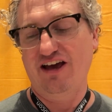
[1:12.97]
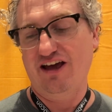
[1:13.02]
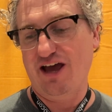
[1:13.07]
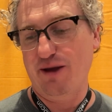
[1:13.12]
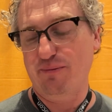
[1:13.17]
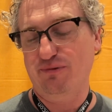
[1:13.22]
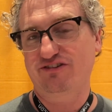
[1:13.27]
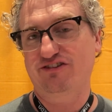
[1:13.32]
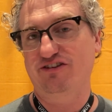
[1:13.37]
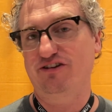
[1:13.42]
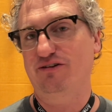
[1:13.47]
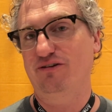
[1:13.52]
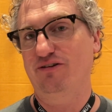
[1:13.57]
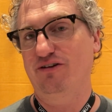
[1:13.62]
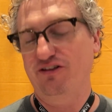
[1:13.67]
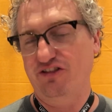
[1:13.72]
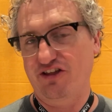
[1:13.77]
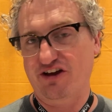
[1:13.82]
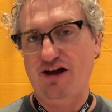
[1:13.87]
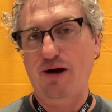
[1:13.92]

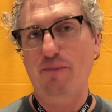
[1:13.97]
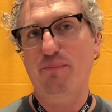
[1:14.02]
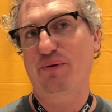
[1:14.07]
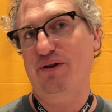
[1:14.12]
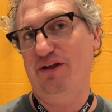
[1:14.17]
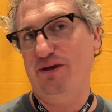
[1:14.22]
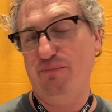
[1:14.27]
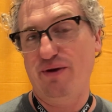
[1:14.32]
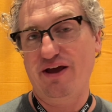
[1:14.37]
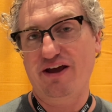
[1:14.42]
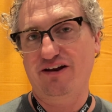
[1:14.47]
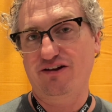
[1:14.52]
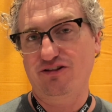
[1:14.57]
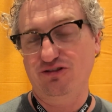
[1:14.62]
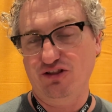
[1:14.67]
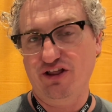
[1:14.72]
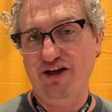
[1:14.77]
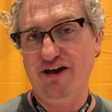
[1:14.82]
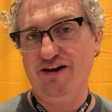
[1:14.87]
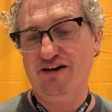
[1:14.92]
Ableton, the company, made
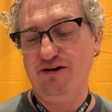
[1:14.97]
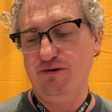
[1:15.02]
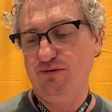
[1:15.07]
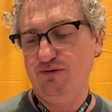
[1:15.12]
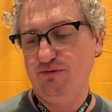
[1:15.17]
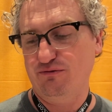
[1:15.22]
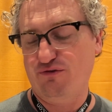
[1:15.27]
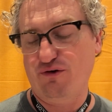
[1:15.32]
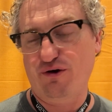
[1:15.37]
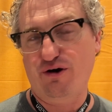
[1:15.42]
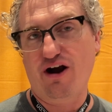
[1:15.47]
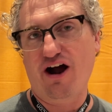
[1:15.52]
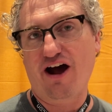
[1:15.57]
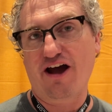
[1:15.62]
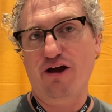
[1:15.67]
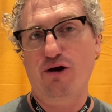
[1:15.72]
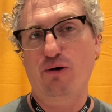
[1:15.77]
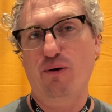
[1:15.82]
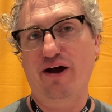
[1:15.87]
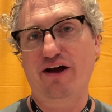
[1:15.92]
Link for
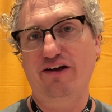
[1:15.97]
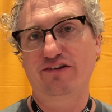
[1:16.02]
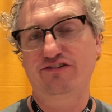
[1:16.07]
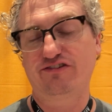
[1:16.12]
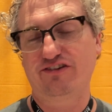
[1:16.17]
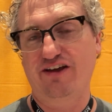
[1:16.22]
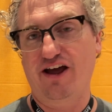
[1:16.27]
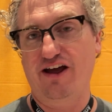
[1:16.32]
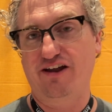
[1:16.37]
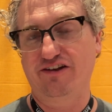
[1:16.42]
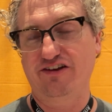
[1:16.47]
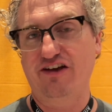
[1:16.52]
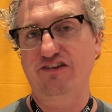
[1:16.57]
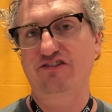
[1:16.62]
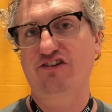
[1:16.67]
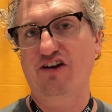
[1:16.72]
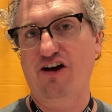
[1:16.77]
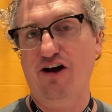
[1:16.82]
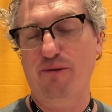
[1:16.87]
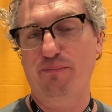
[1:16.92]
iOS and
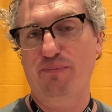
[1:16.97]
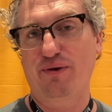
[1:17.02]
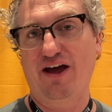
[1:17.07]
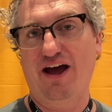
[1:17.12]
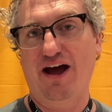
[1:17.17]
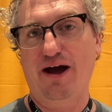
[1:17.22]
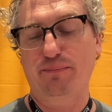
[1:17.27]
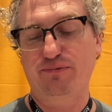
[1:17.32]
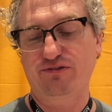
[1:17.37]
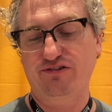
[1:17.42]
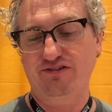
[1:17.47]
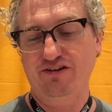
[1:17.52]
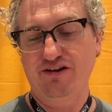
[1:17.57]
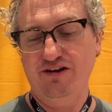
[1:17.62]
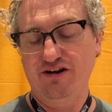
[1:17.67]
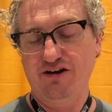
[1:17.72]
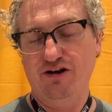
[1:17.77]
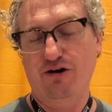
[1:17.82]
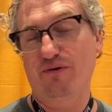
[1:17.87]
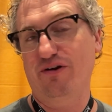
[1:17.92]
desktop apps
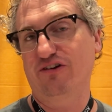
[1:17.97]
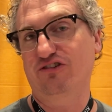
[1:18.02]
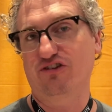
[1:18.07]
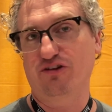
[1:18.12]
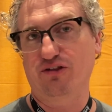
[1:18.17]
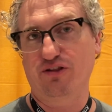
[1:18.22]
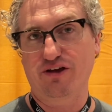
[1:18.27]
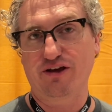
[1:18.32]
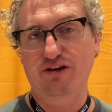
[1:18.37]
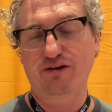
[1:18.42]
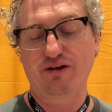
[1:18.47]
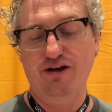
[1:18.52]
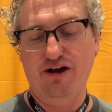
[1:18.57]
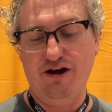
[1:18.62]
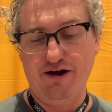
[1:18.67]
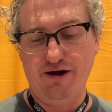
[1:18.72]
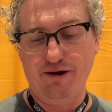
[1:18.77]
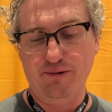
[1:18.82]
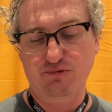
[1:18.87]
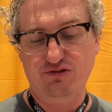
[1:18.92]
originally
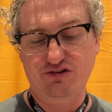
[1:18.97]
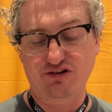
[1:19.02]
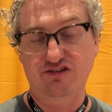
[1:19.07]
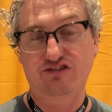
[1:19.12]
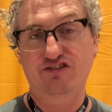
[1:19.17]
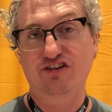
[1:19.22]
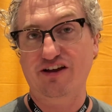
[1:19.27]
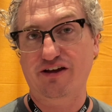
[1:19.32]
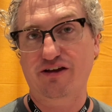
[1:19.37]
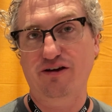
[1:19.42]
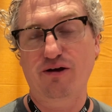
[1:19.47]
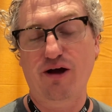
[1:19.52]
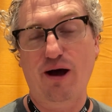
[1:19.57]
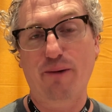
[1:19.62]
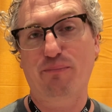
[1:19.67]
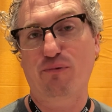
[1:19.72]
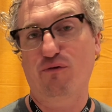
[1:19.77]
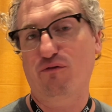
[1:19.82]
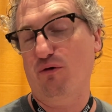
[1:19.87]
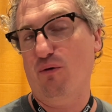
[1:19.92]
uh, to sync
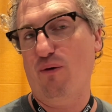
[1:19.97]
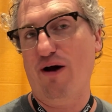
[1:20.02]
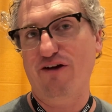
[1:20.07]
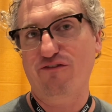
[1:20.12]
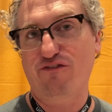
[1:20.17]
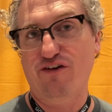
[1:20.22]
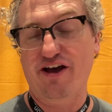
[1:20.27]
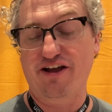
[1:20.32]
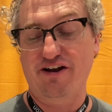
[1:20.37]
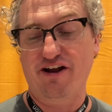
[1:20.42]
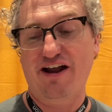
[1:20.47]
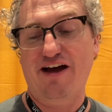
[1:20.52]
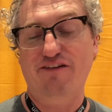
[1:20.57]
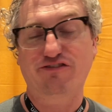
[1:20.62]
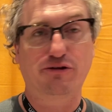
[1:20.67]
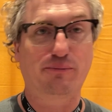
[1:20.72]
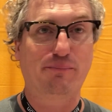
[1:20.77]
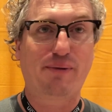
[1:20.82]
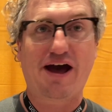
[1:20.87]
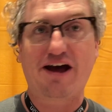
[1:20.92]
up over Wi-Fi and not have
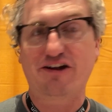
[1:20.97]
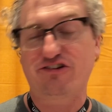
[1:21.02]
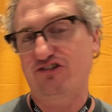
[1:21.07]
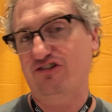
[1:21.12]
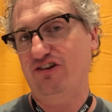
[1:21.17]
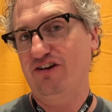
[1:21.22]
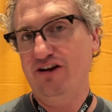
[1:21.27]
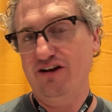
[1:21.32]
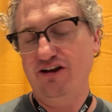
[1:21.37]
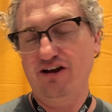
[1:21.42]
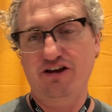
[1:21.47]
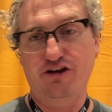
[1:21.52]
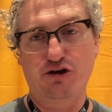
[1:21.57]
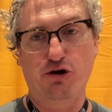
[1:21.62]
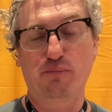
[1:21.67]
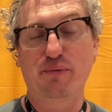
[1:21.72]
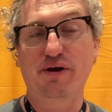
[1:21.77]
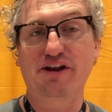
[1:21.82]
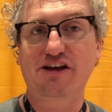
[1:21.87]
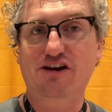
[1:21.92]
to patch, you
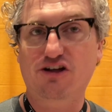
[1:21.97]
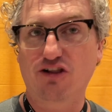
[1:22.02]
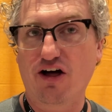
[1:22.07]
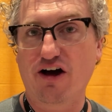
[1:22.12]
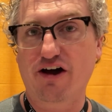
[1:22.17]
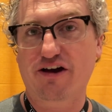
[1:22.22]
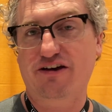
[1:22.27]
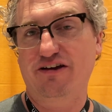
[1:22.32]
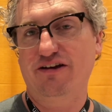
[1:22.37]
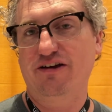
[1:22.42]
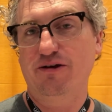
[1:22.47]
know, MIDI clock,